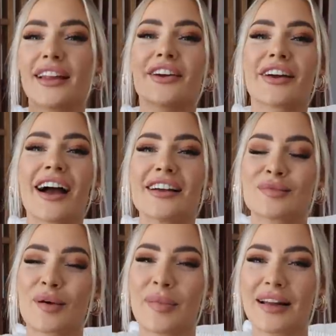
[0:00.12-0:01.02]
Hello
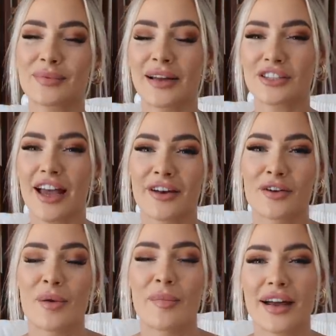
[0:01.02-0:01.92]
guys, welcome back to my
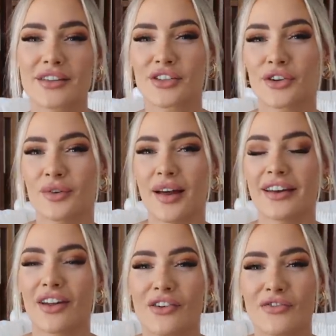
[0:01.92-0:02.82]
channel and back to
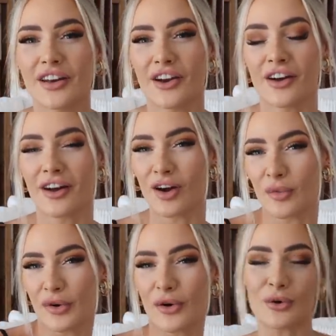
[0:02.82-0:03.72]
another video. I
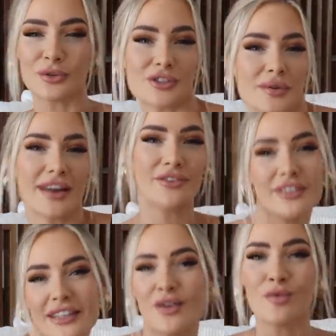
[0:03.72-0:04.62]
hope you're all doing
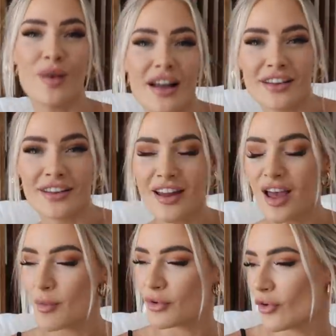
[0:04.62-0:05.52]
really well.
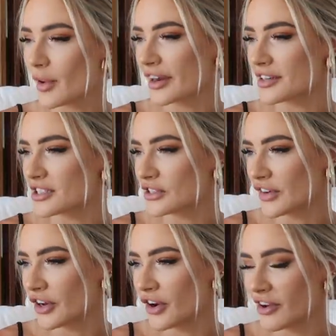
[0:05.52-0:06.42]
Before we get into this
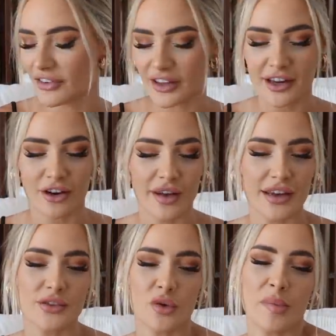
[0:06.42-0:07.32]
video, I feel like
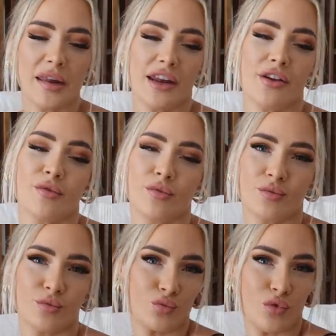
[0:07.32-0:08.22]
going into a mini
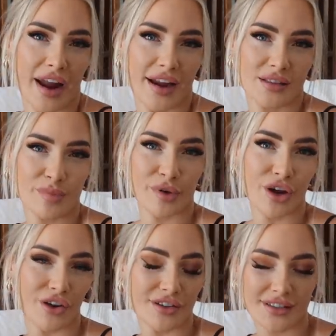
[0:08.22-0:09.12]
rant
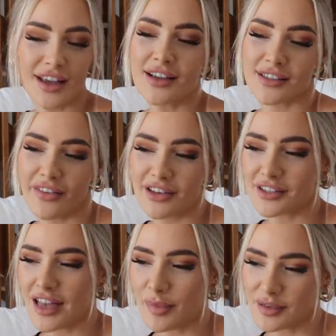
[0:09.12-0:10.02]
because something
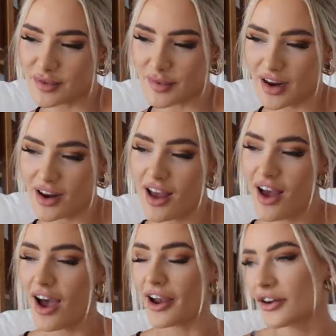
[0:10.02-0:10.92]
just happened to me.
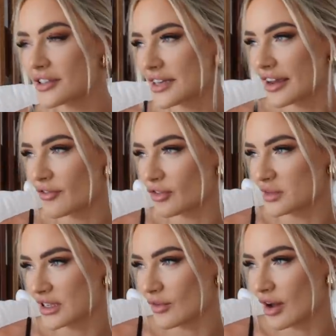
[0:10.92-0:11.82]
I got a DM
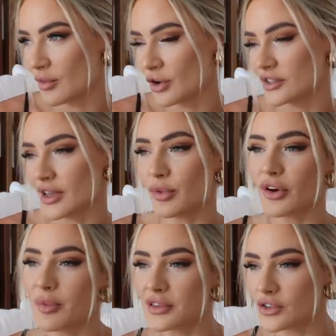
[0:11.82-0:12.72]
from someone because I
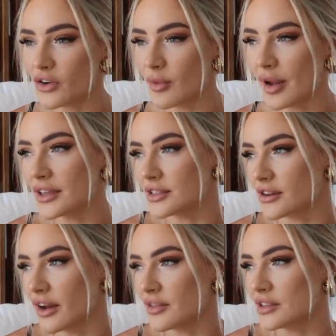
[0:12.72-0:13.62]
put up a story on my
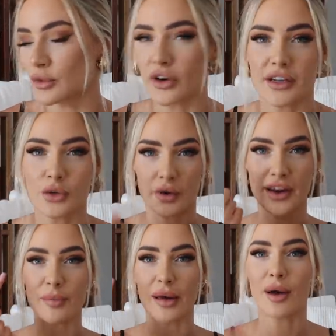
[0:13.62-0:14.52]
Instagram this morning
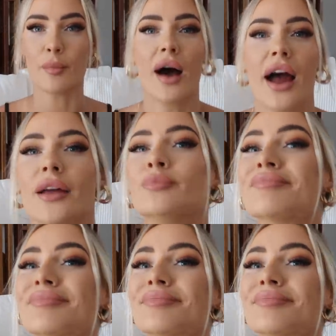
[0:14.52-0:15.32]
talking about my